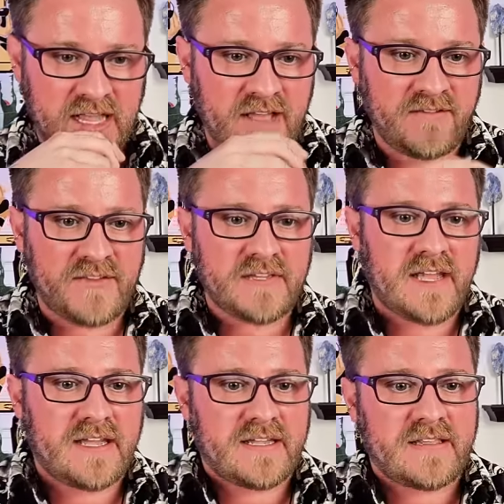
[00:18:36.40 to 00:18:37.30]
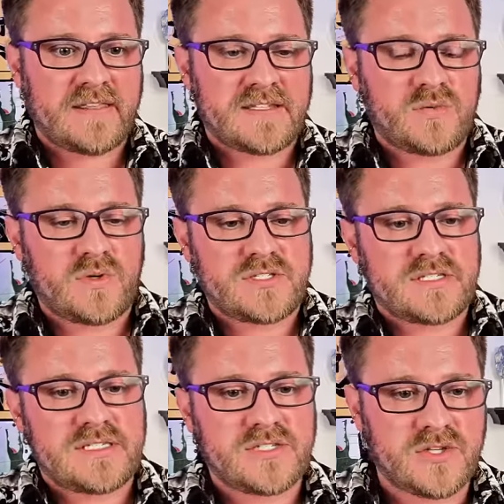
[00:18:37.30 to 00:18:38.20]
I feel like this was a
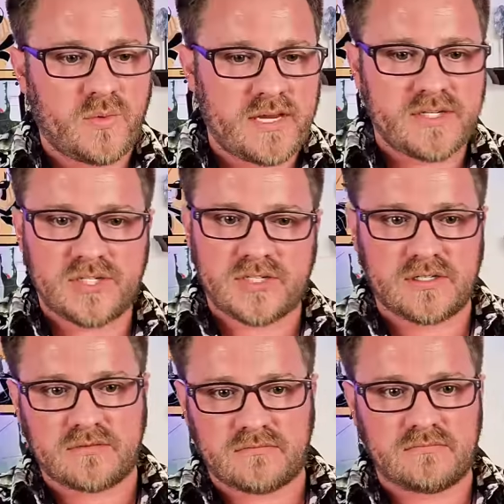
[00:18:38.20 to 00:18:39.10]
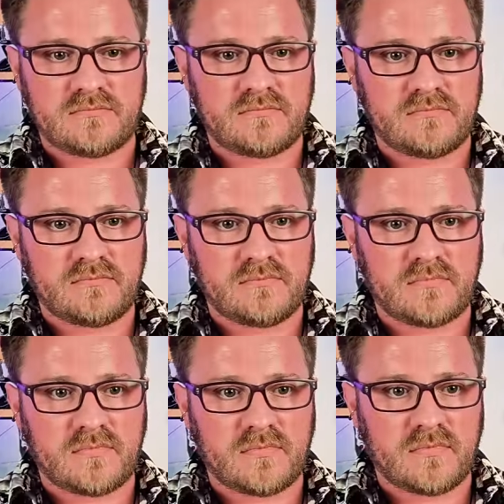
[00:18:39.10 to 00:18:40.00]
situation,
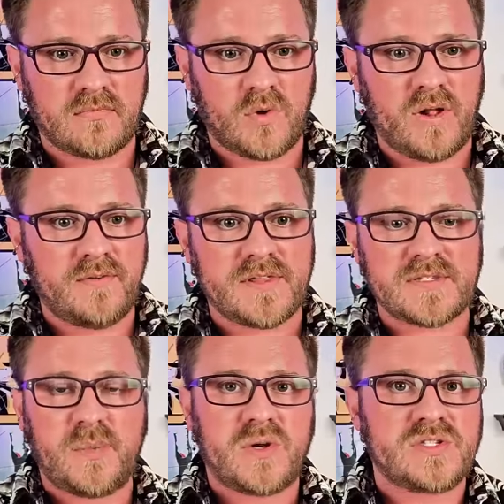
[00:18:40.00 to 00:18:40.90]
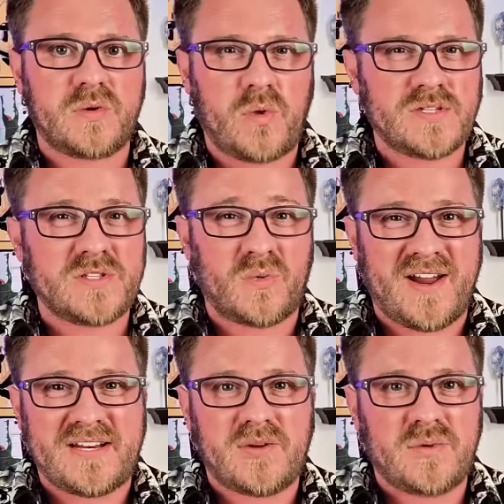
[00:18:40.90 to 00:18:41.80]
whoever this person was, the
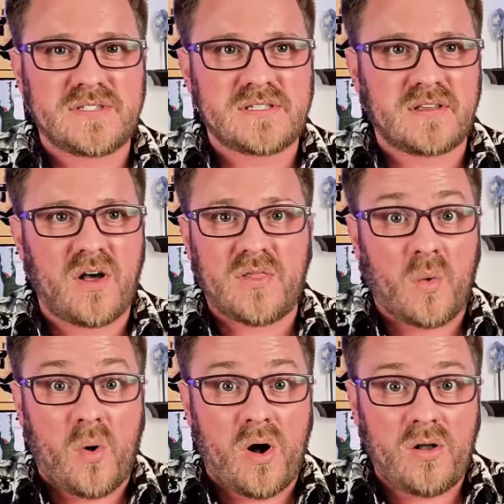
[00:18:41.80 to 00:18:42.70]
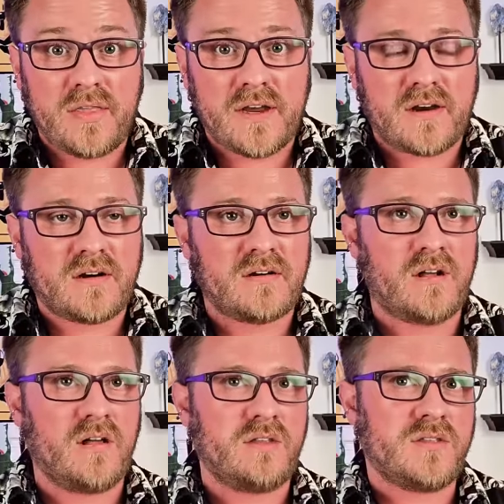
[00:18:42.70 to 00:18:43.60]
writing was on the wall there
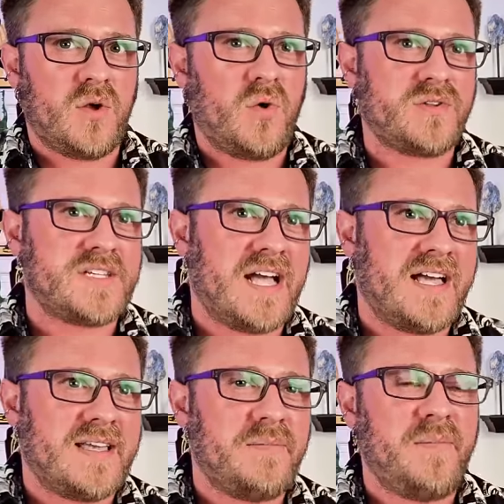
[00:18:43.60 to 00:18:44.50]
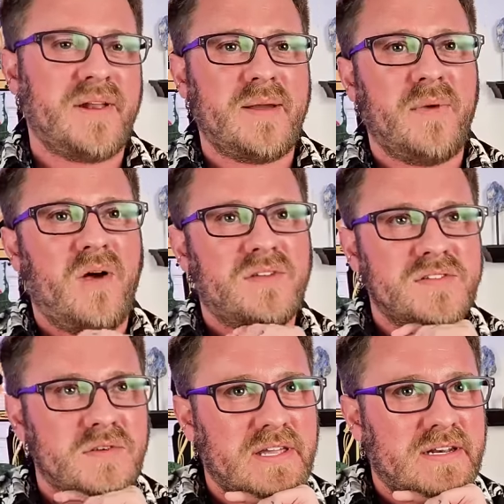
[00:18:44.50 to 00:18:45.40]
the whole time, but I'm
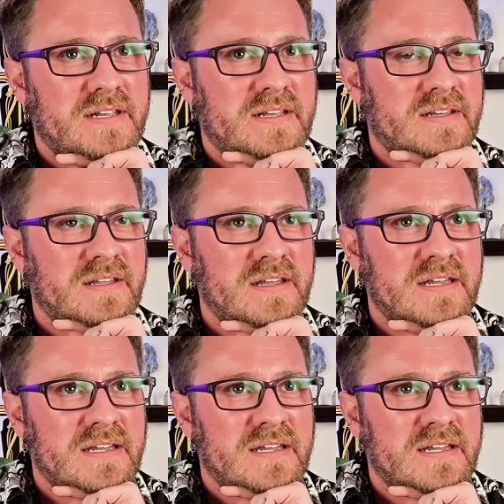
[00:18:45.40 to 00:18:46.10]
also getting,